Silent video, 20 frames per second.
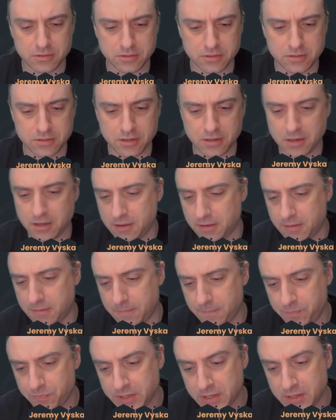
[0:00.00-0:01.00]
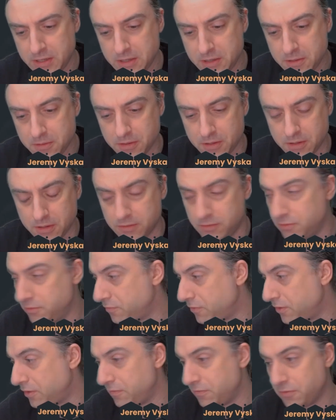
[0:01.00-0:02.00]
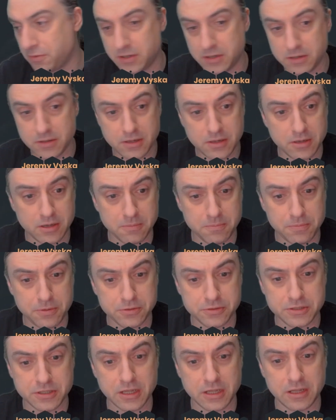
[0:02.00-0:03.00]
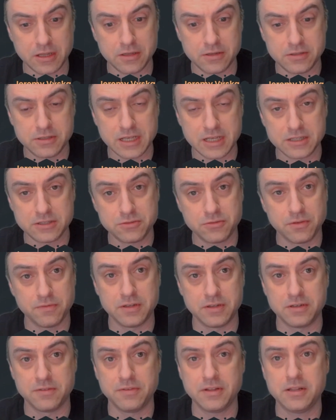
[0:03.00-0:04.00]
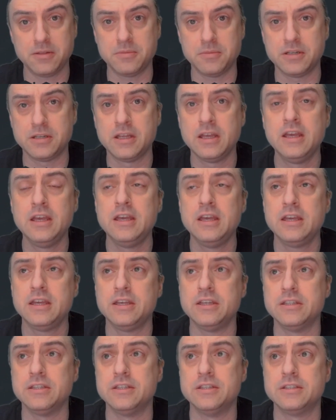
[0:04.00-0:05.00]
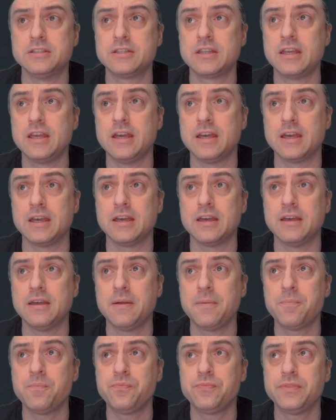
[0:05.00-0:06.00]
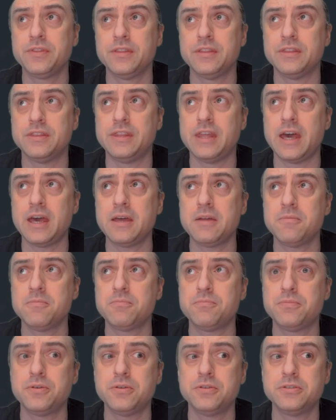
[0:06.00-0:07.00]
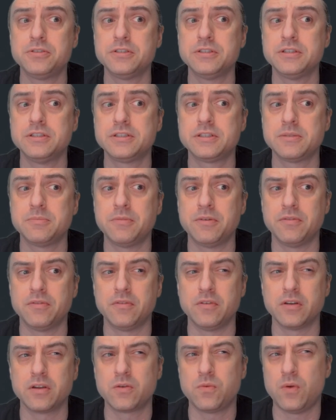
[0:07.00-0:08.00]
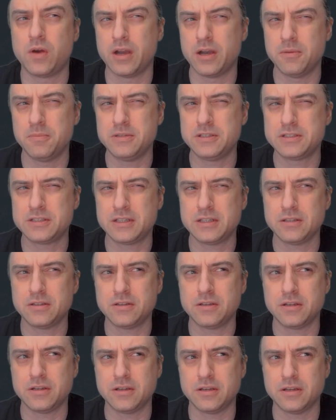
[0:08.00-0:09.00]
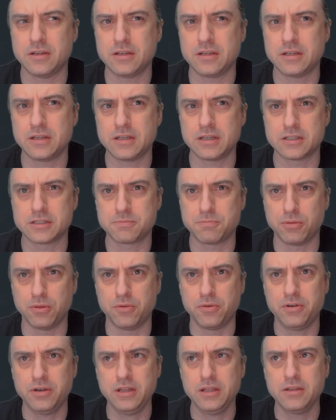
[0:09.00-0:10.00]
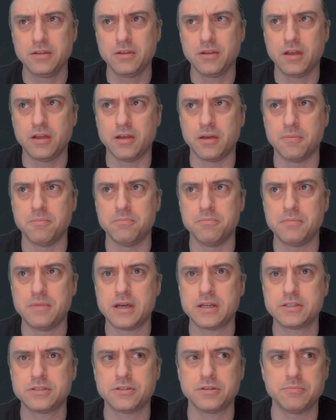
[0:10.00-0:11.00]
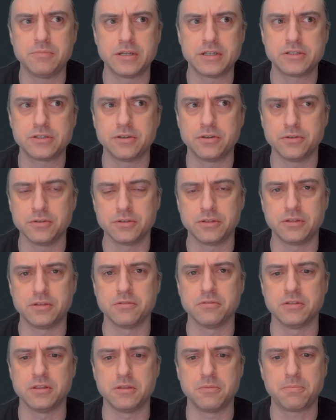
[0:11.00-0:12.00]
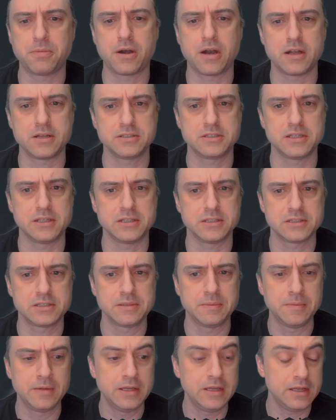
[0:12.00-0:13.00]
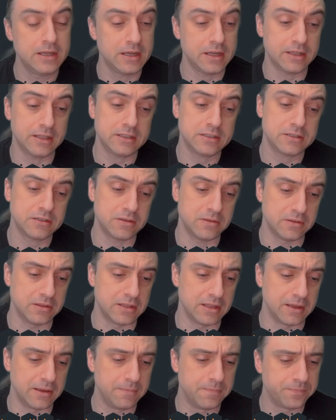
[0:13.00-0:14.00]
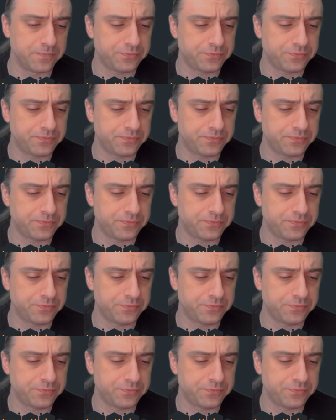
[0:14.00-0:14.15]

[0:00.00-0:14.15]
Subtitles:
Van Voigt pushing test-driven development is that pushes some of the requirements exploring much earlier in the process, and that's a good thing